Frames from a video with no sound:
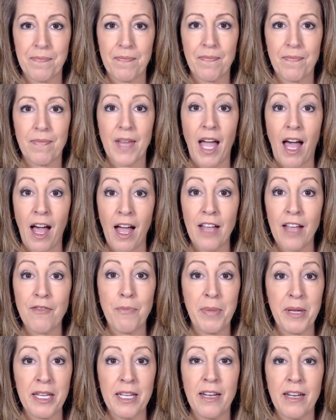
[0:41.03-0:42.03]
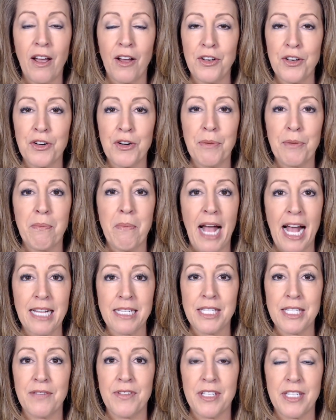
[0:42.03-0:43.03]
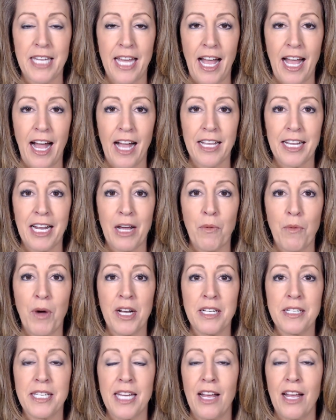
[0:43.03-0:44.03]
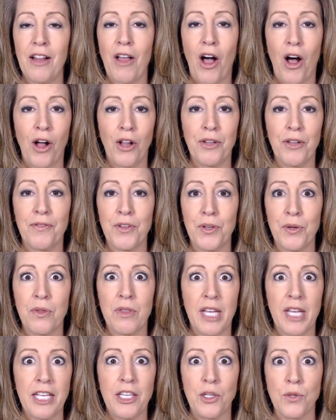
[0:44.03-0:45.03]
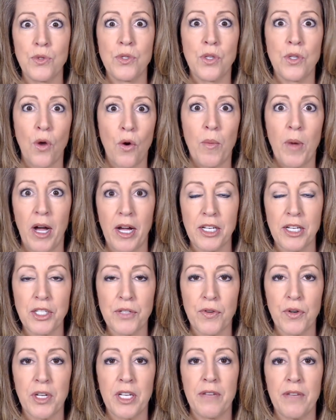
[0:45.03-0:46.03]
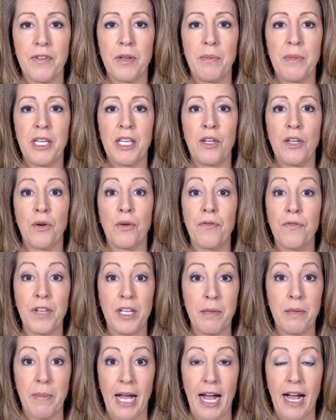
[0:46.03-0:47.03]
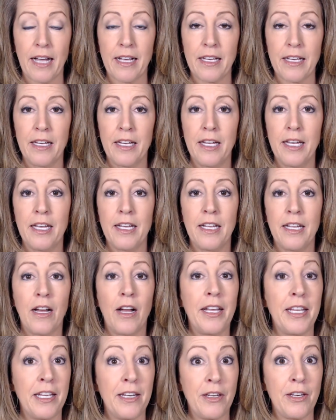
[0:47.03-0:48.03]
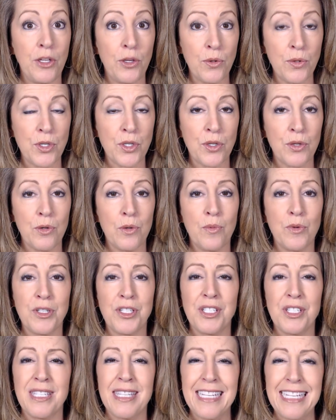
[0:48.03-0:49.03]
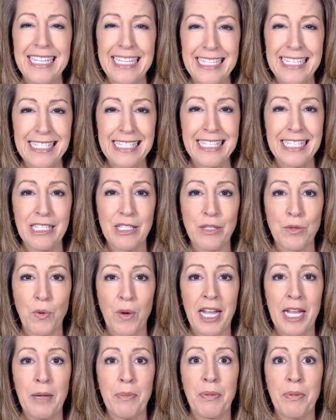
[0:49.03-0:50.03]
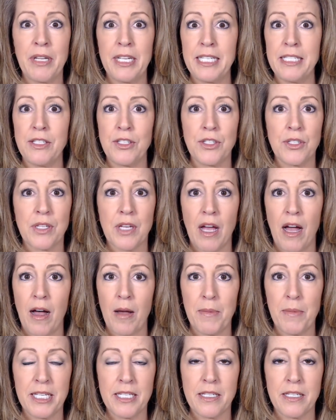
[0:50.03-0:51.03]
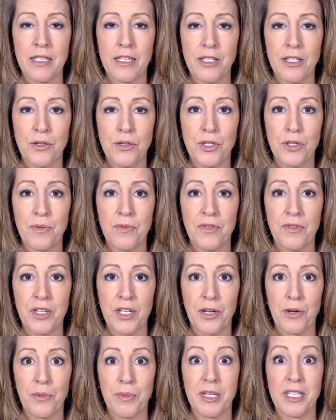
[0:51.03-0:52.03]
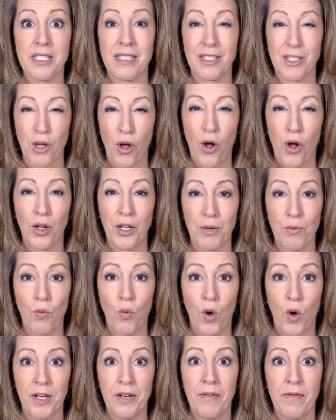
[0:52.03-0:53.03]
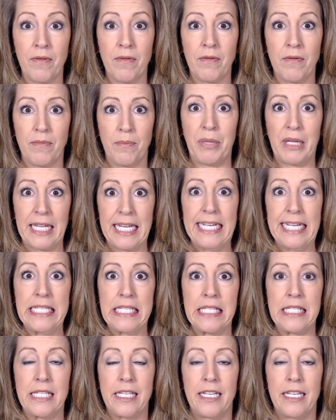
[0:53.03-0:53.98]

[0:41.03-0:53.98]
I've been under massive attack, and I want to tell all of you thank you so much for giving me your feedback in YouTube, which is the easiest way. Please just comment in the YouTube video because it's all in one place